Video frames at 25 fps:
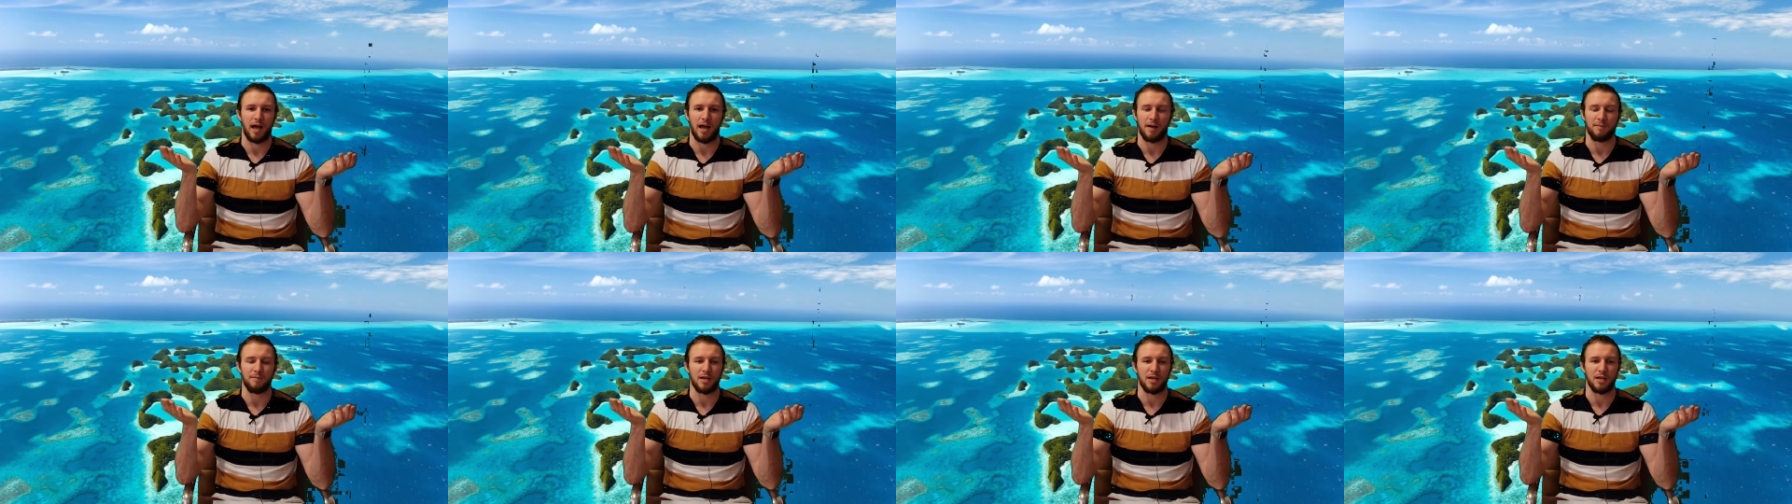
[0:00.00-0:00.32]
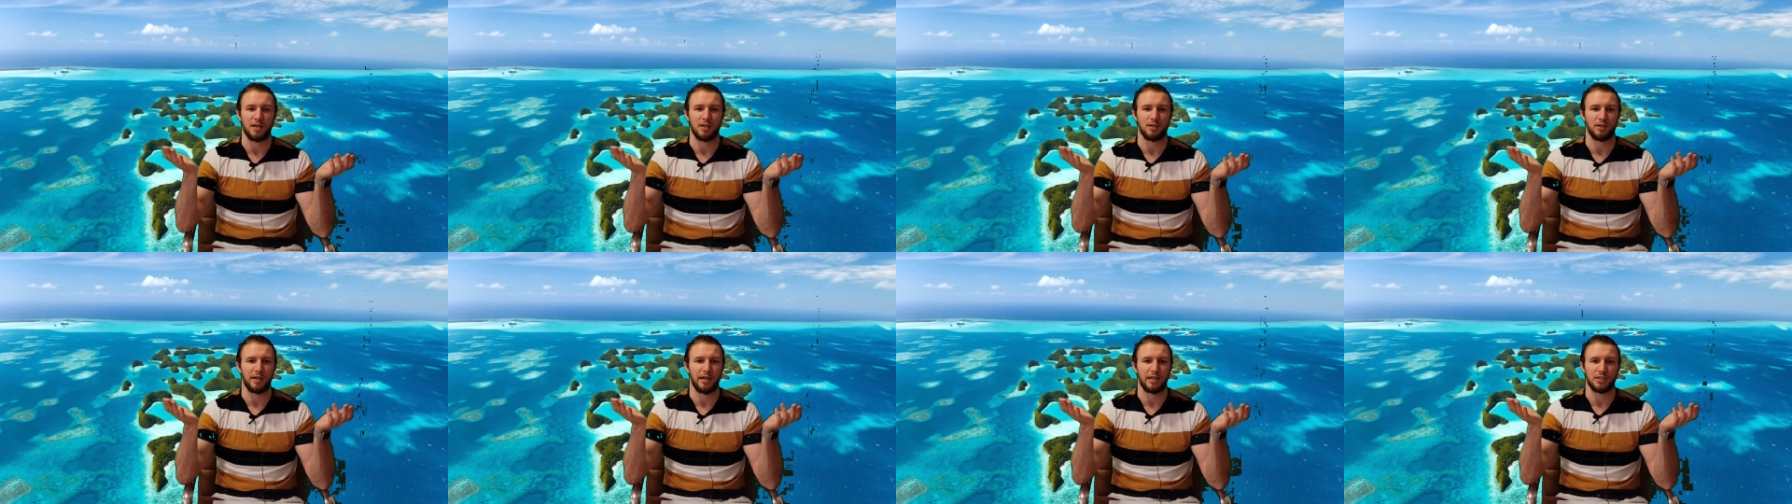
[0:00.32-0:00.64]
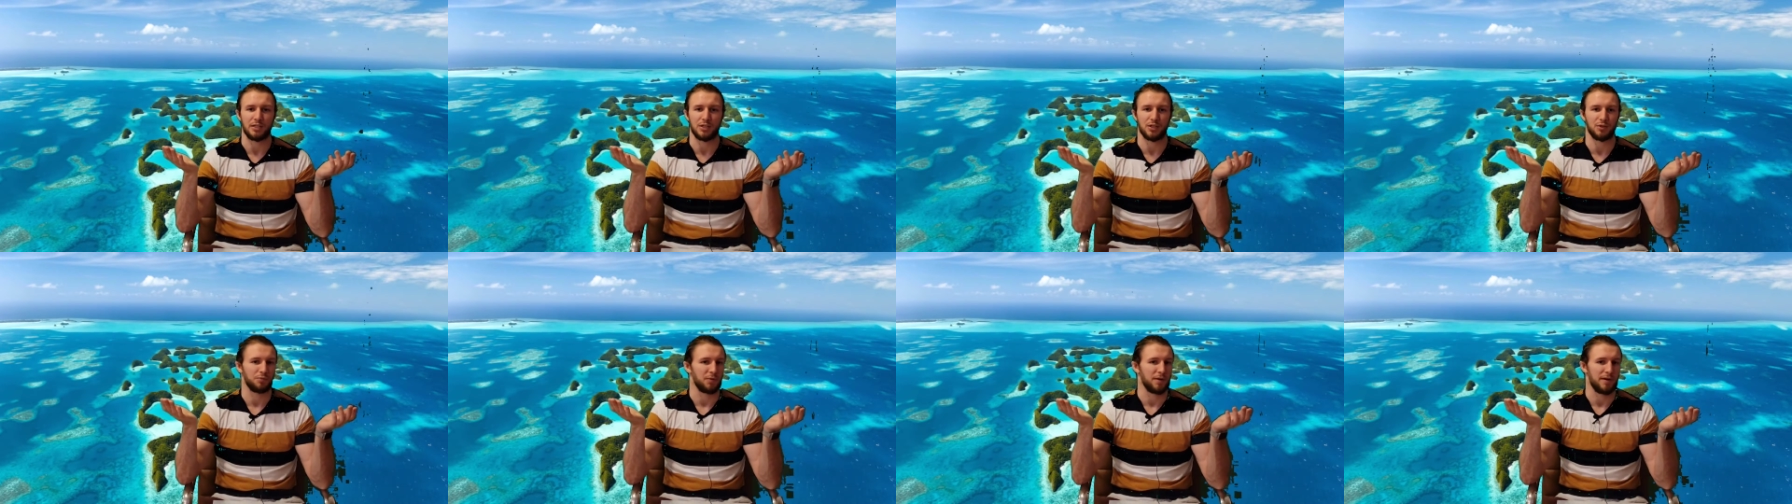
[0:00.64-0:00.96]
I mean,
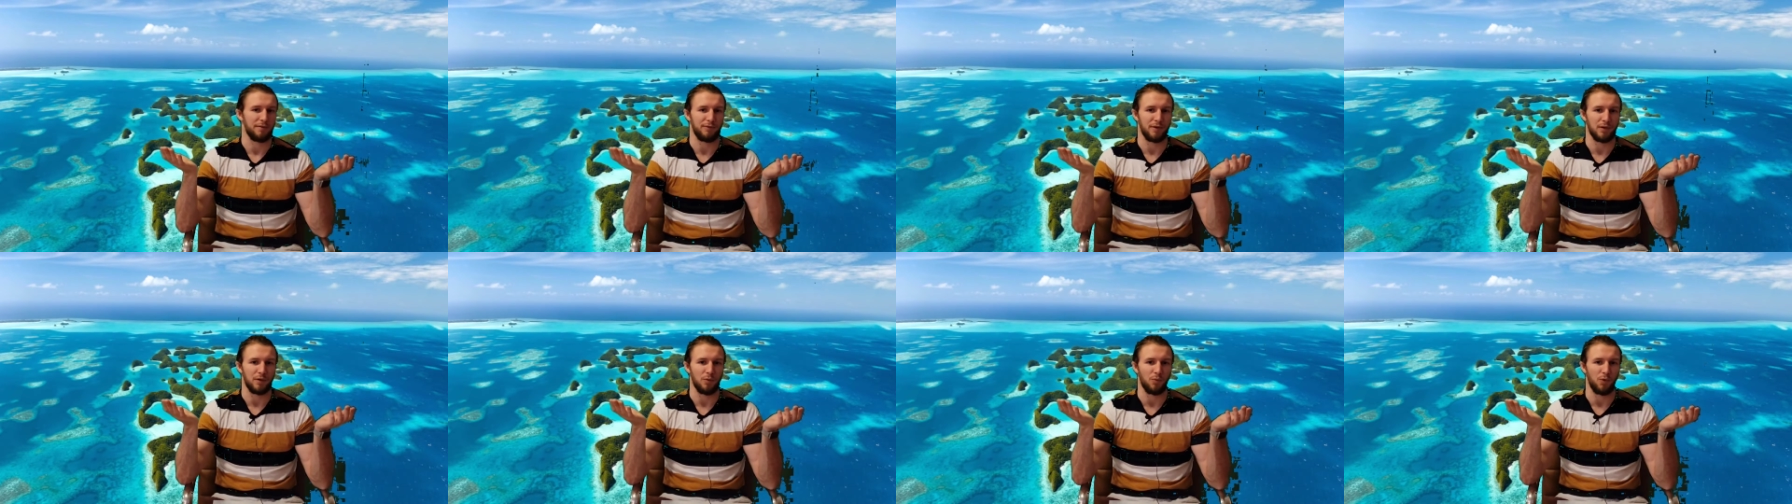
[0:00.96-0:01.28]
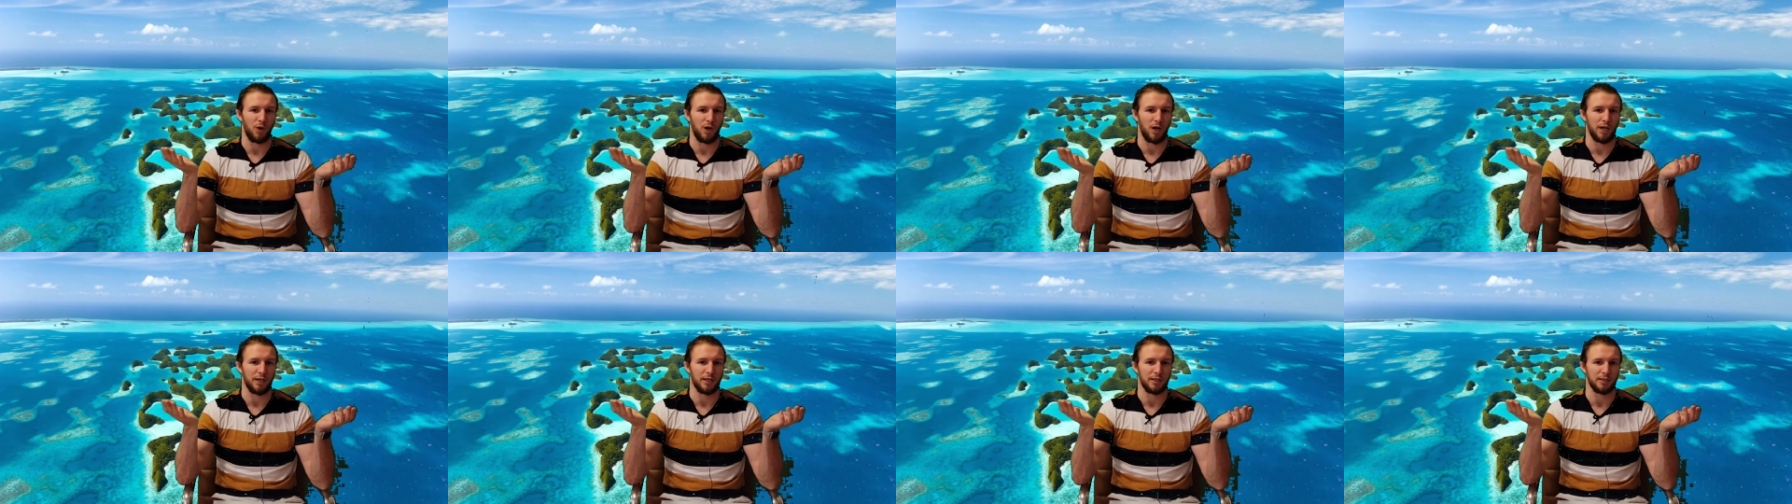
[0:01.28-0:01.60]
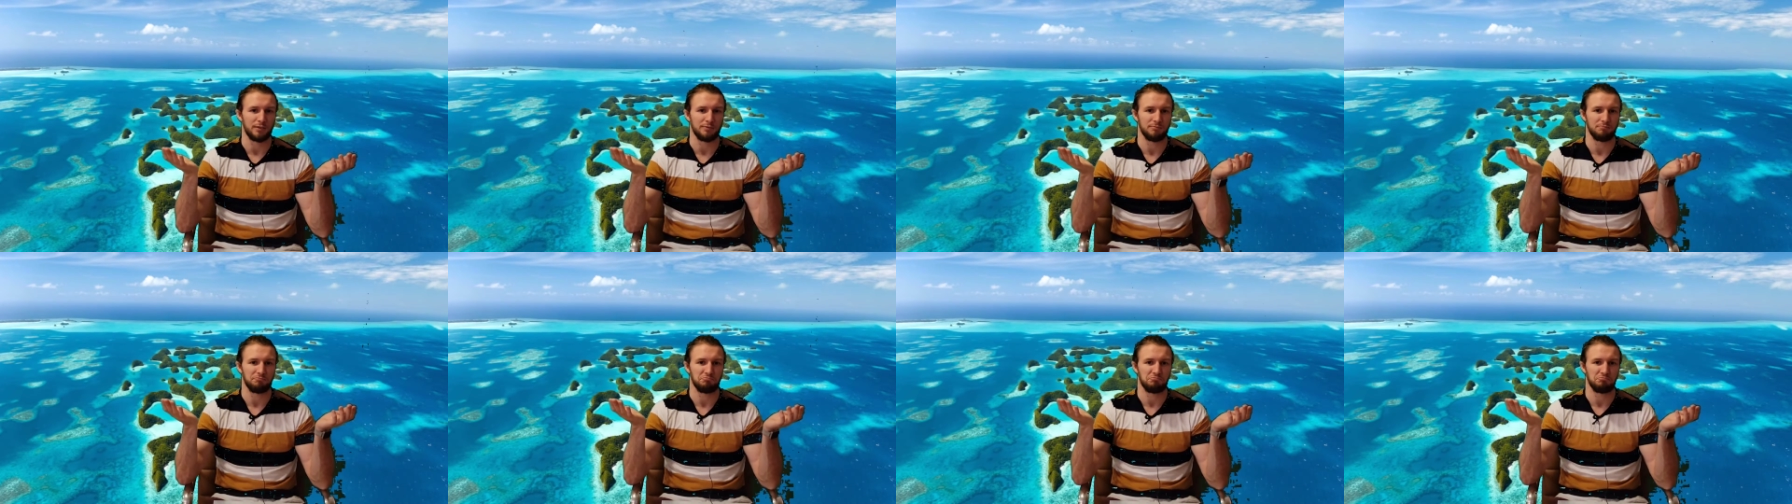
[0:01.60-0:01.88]
it's 3v1.